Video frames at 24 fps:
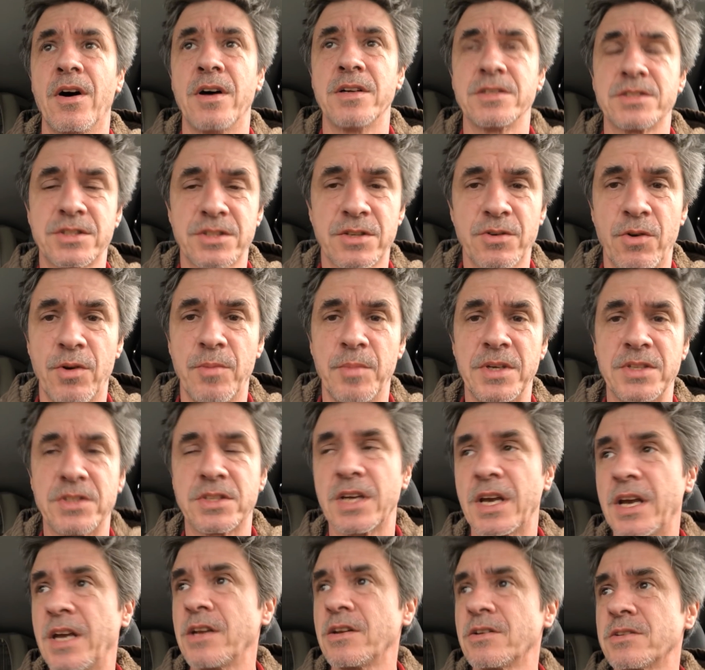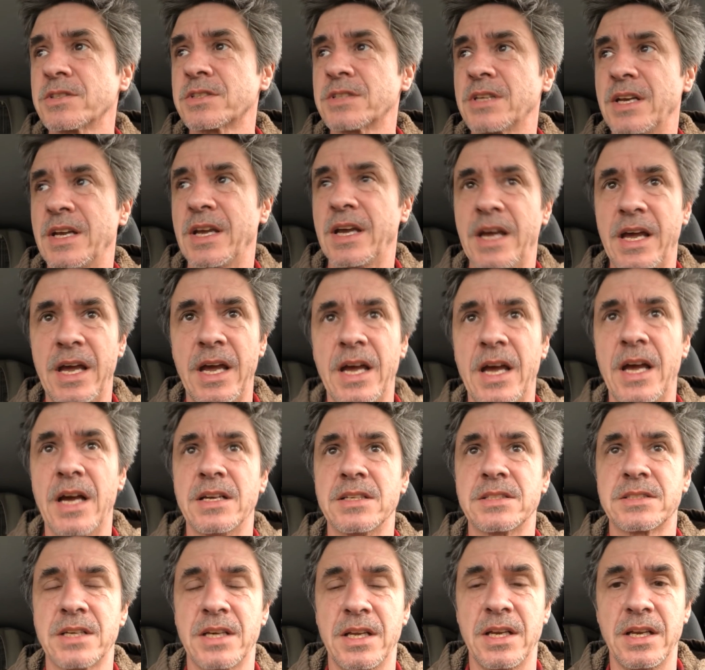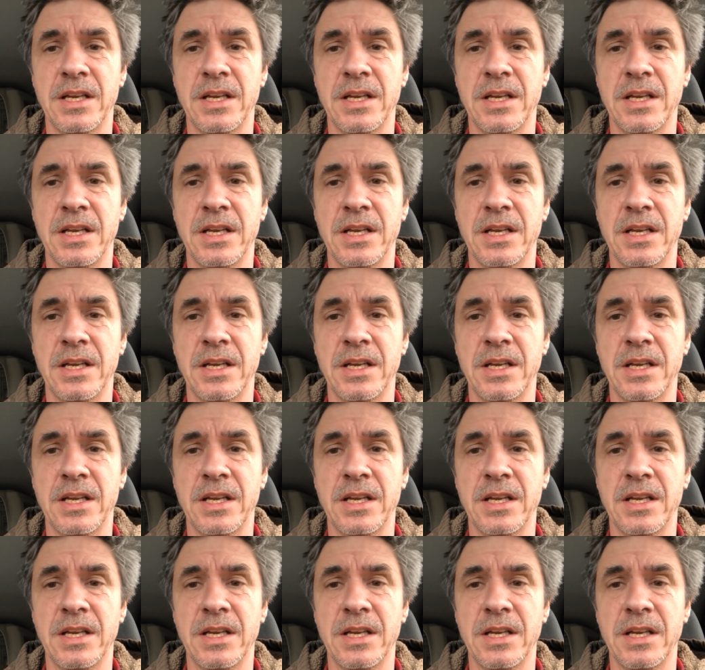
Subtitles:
on Stormy Daniels, and he has.